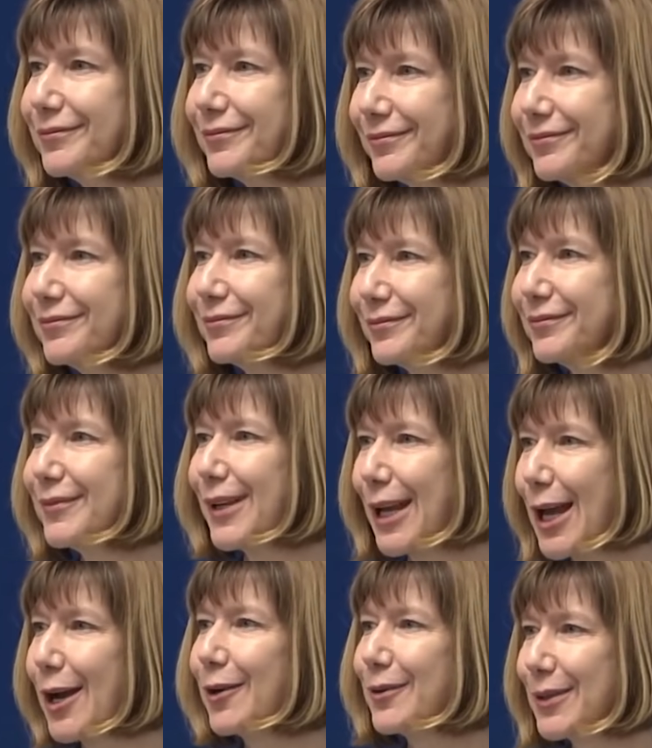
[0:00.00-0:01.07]
In the
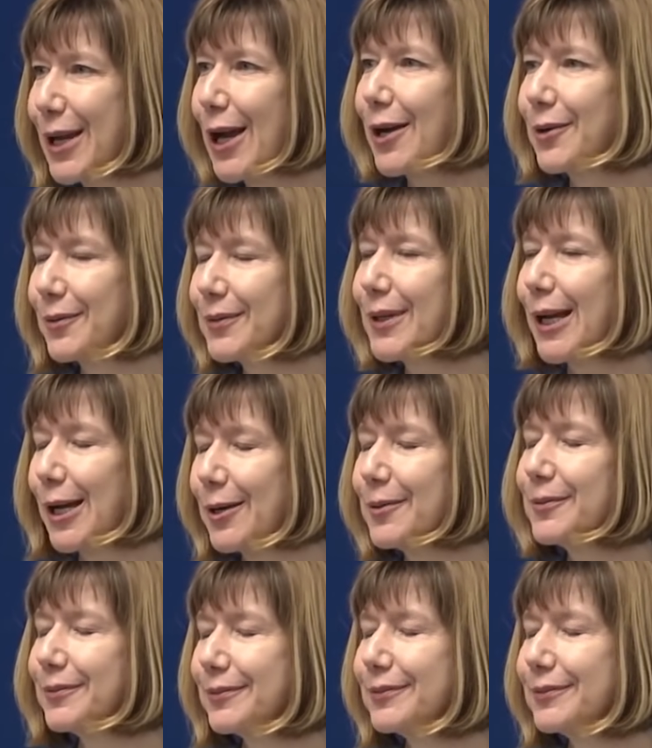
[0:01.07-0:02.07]
discussion on December twelfth,